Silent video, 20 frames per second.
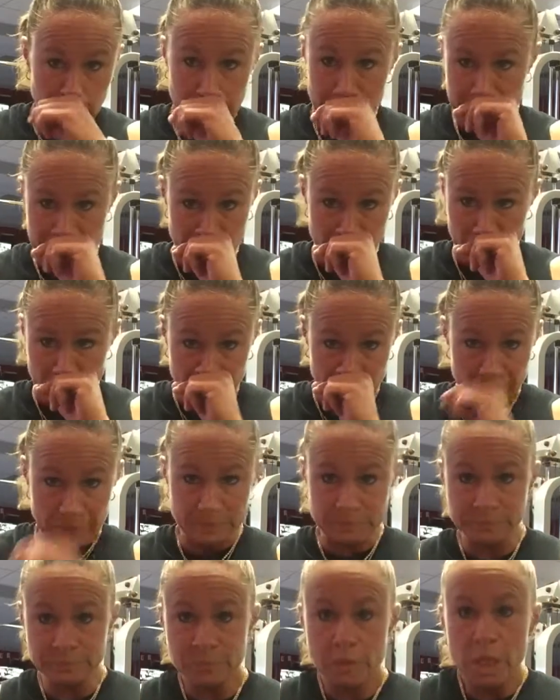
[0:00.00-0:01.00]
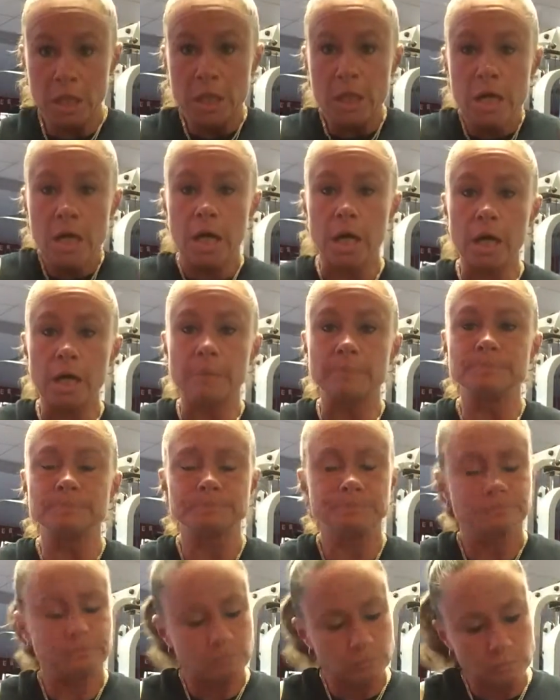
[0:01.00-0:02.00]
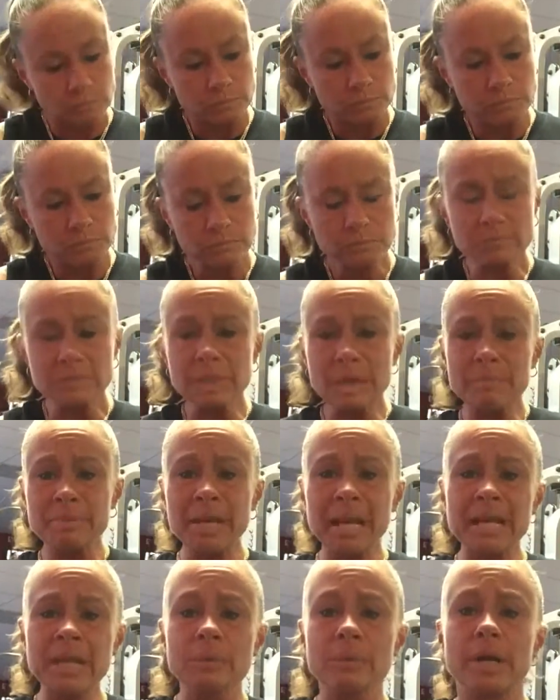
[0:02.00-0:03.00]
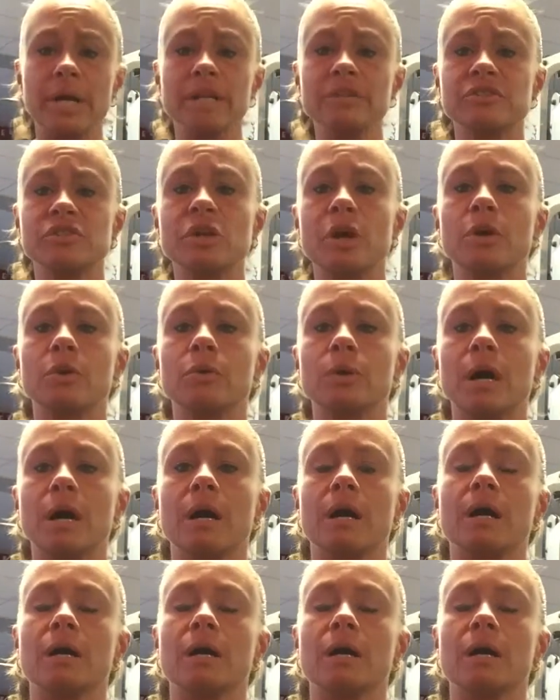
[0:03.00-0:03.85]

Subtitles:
don't do it. But anyway, so